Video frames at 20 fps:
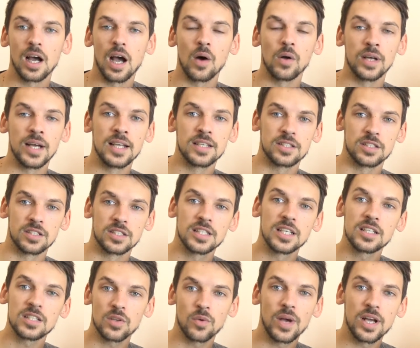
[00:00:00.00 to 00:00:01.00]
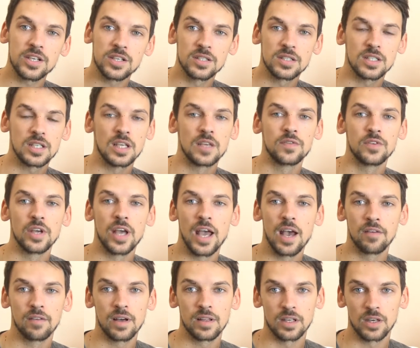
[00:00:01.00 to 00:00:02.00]
I will answer 6 questions. If you
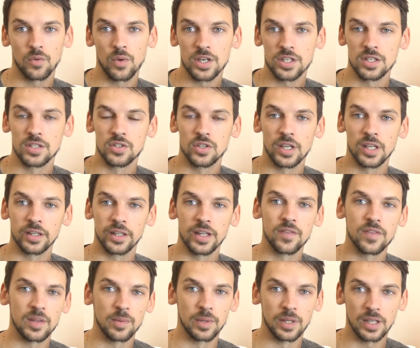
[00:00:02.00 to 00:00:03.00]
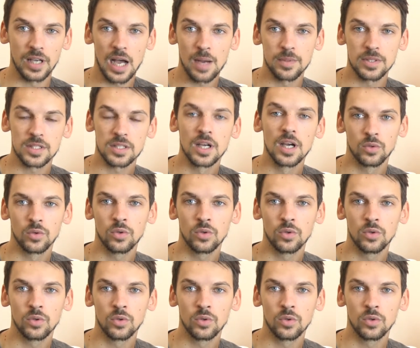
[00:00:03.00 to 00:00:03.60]
have other questions, you can leave them in comments,